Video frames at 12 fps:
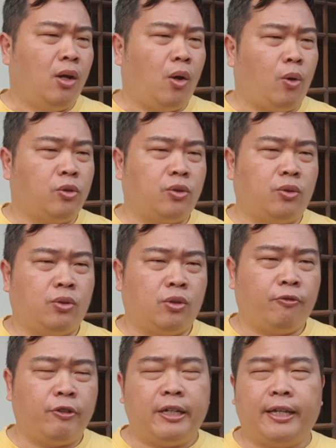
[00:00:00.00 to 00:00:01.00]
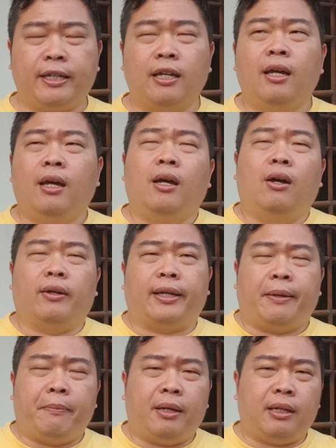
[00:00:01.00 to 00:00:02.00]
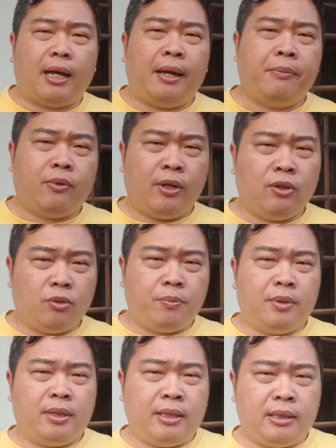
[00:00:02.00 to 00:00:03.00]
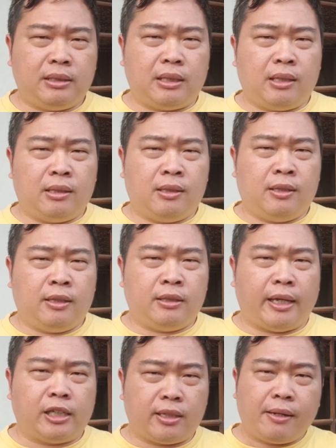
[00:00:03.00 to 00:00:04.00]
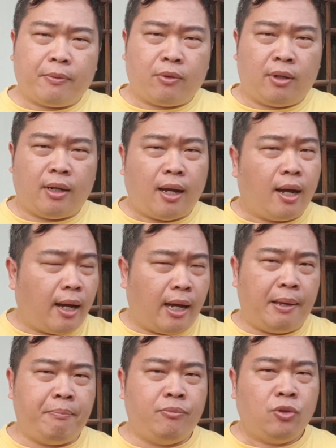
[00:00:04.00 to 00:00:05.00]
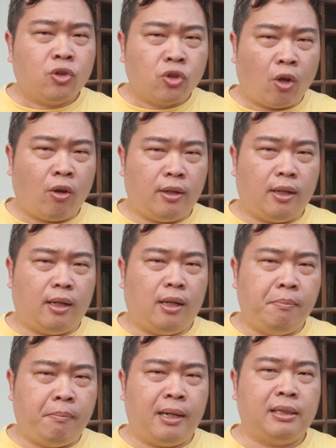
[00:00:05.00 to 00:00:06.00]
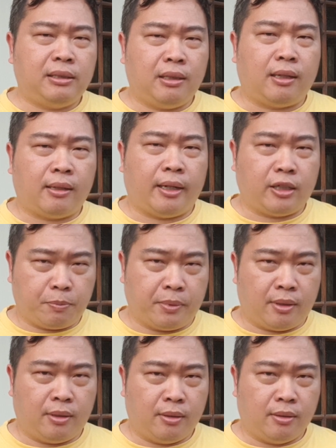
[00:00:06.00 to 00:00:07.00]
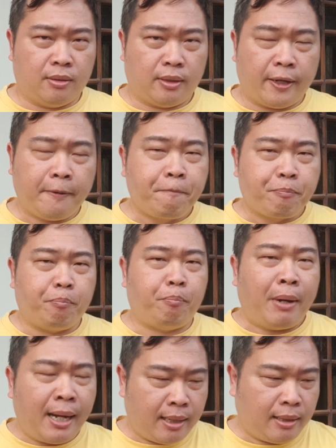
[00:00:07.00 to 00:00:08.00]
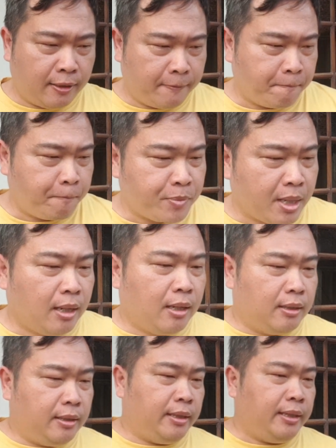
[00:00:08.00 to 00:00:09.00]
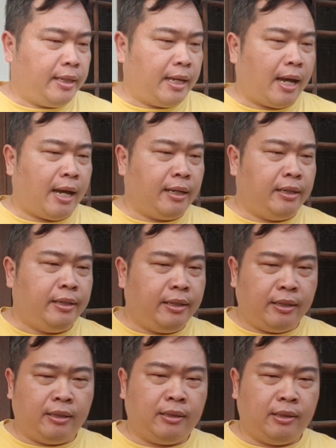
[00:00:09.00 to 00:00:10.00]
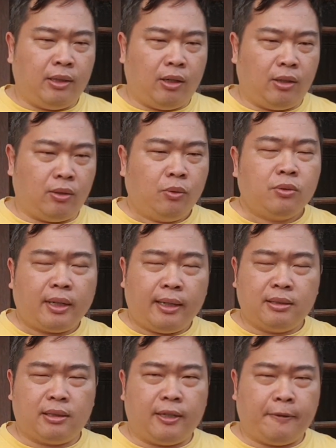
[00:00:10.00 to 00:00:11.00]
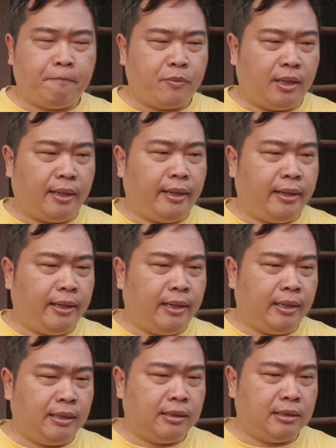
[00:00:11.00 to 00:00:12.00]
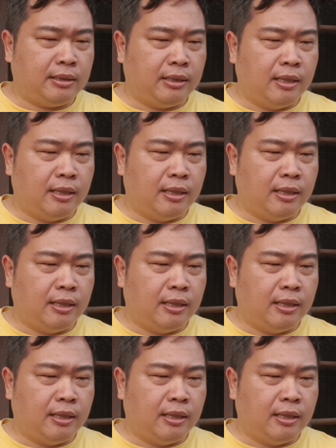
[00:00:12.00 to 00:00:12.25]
also your feeling. Okay, but I'm going to be straightforward. I'm not a martial art expert. Okay, but the idea ultra instinct is